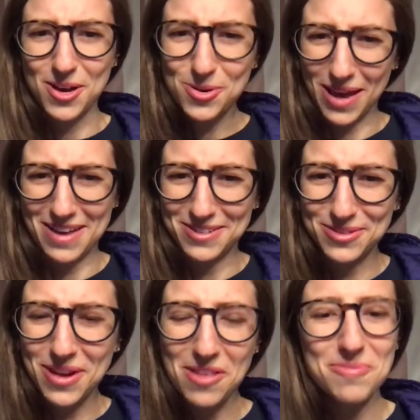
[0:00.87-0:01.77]
Okay,
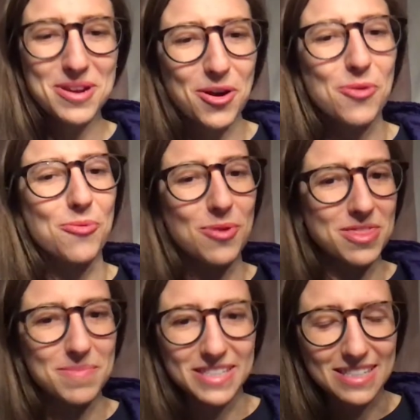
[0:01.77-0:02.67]
so now that we know what
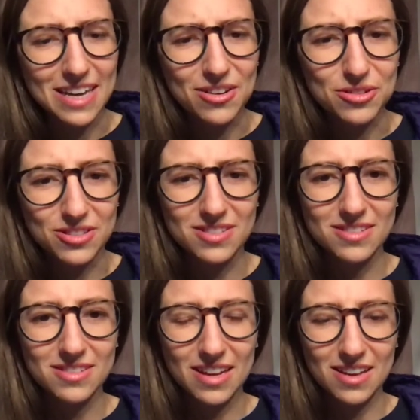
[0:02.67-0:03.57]
the business cycles
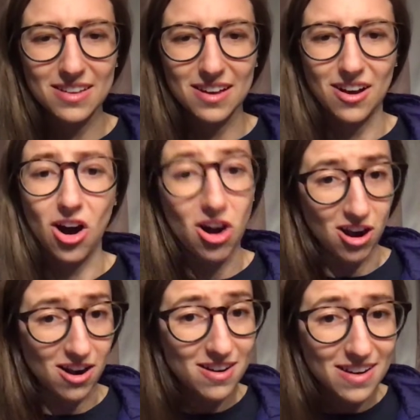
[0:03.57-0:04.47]

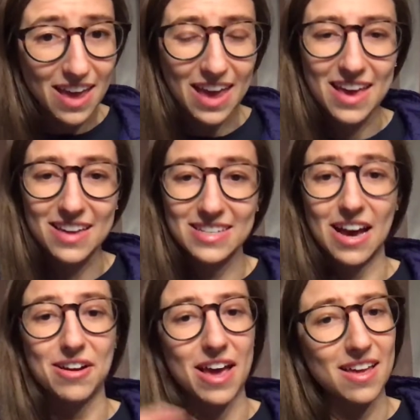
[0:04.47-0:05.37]
are and
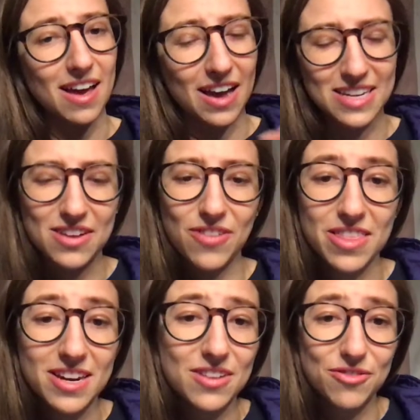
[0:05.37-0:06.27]
how to identify
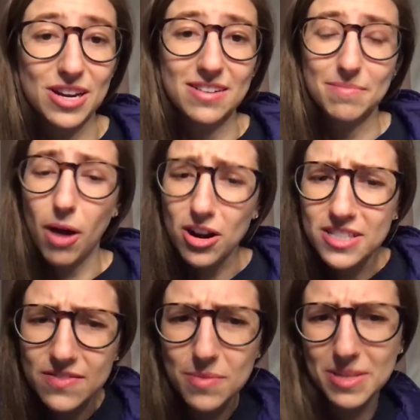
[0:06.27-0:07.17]
the different parts
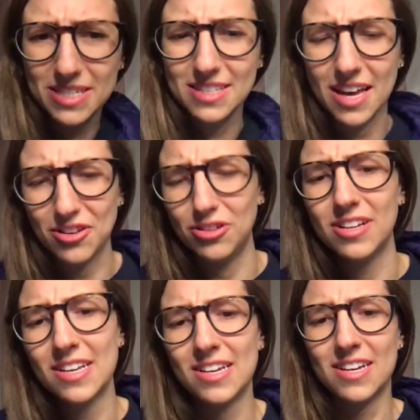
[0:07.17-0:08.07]
of the business cycle,
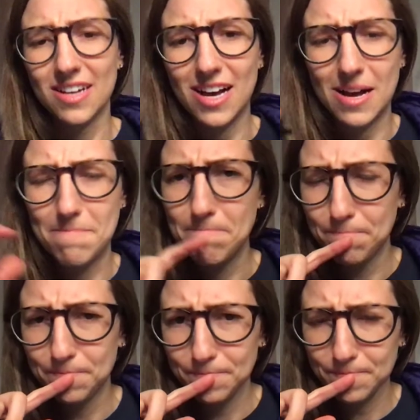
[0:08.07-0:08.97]
um,
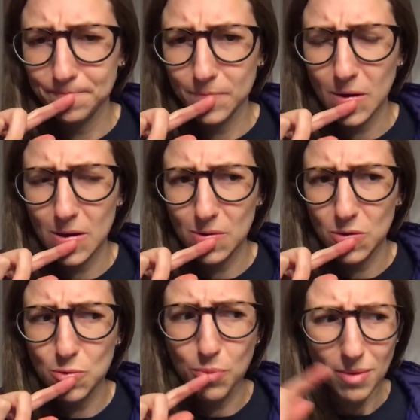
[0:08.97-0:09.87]

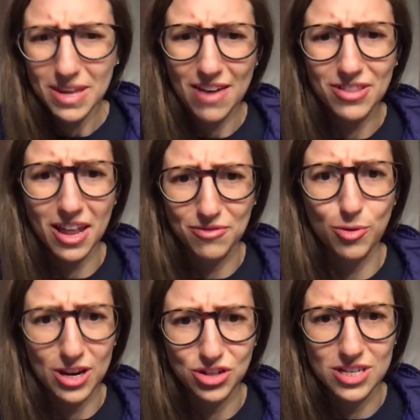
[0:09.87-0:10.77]
you probably have a lot of
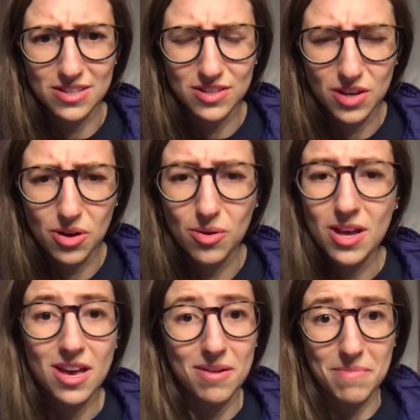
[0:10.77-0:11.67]
questions. So
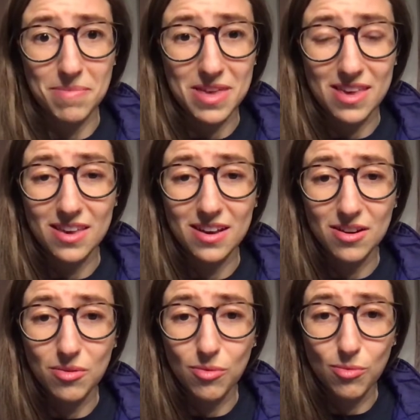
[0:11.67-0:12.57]
maybe
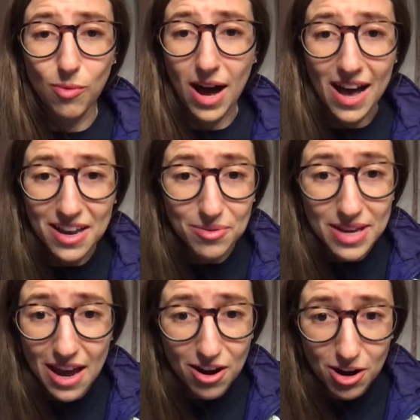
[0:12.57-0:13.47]
why do we
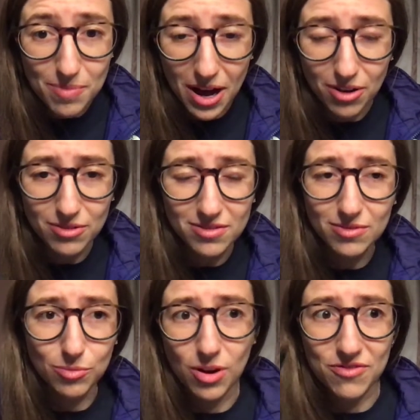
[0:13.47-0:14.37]
care about
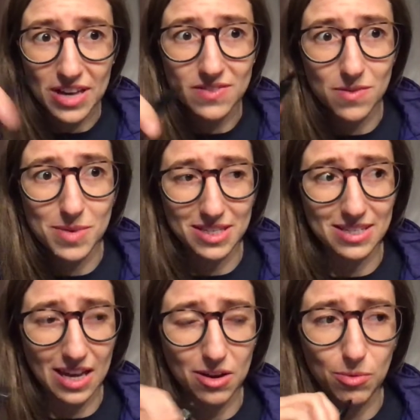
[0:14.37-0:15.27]
what phase of the business
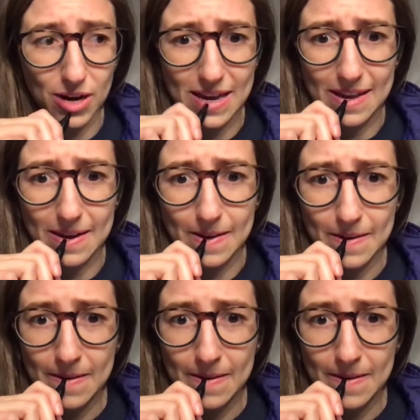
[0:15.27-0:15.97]
cycle we're in?